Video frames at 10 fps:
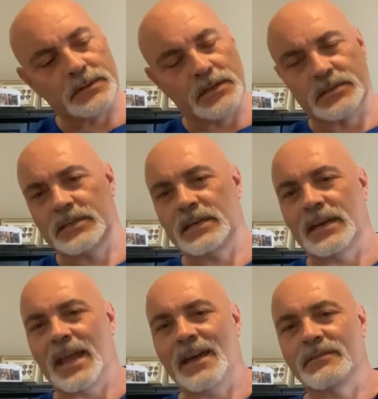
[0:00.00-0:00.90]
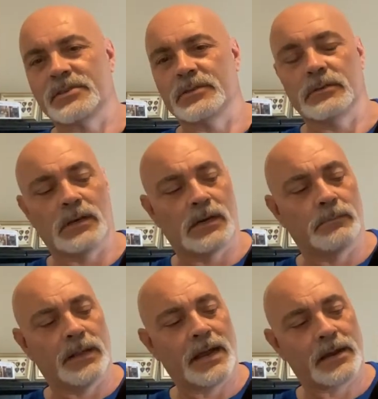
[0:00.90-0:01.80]
because it didn't have a
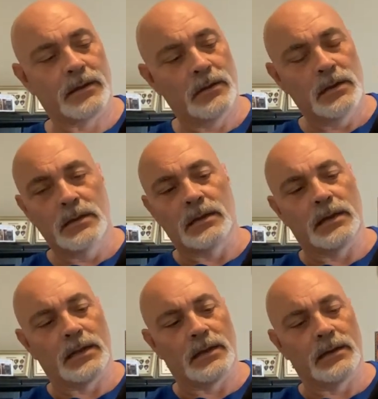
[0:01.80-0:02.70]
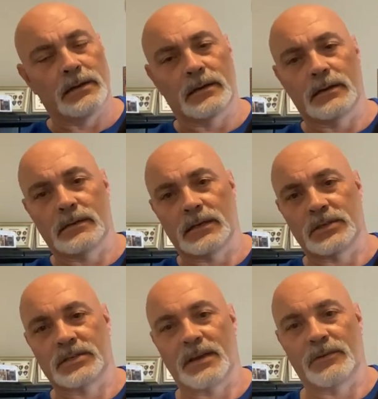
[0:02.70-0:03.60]
black, and I
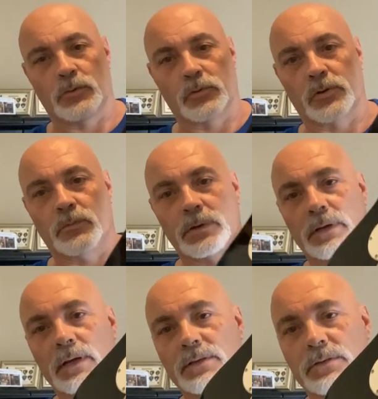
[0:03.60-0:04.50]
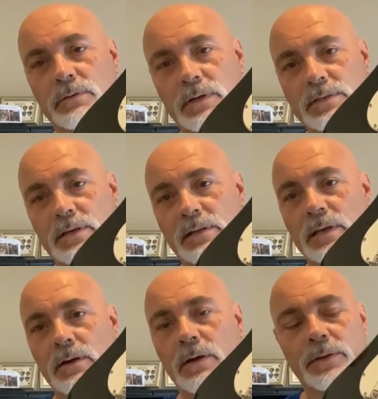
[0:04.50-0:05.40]
just haven't ordered one yet, so I stuck
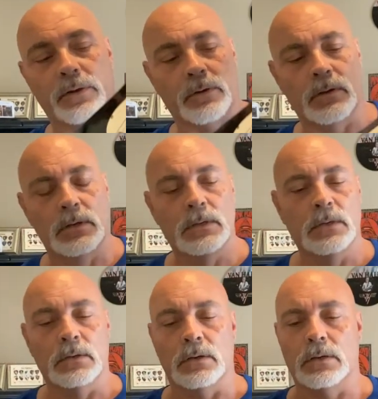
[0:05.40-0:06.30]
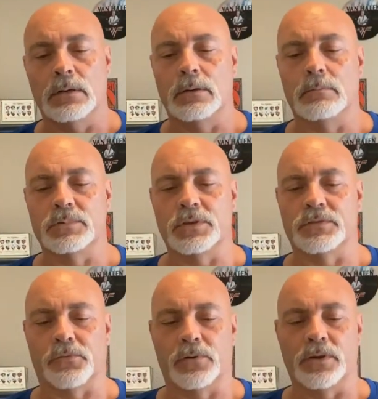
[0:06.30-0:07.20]
that on there just
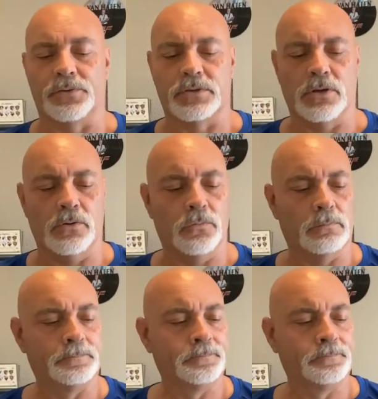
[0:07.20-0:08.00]
for another tone.